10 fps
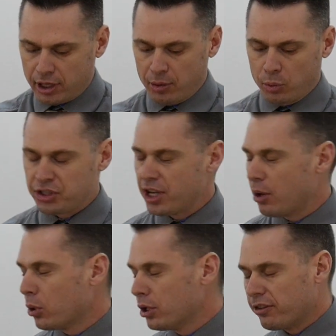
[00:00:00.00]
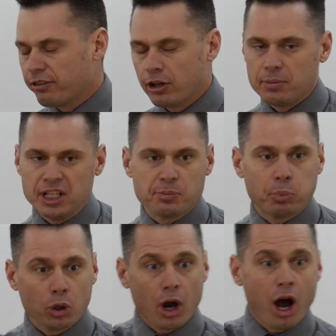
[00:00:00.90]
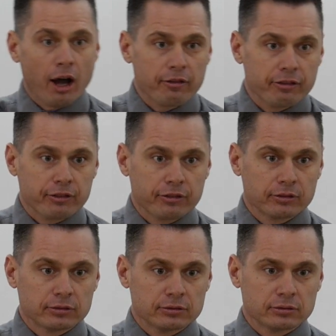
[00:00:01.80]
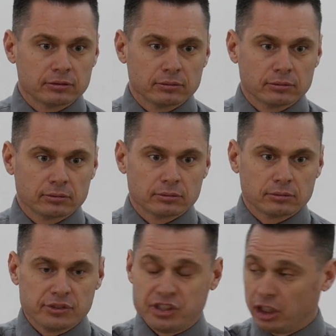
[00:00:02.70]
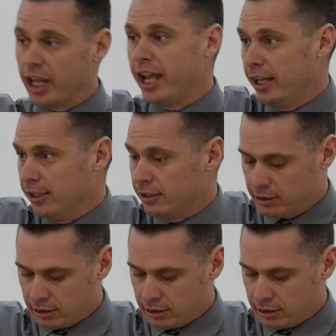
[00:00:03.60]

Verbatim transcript: which that word deferred means put off, delayed.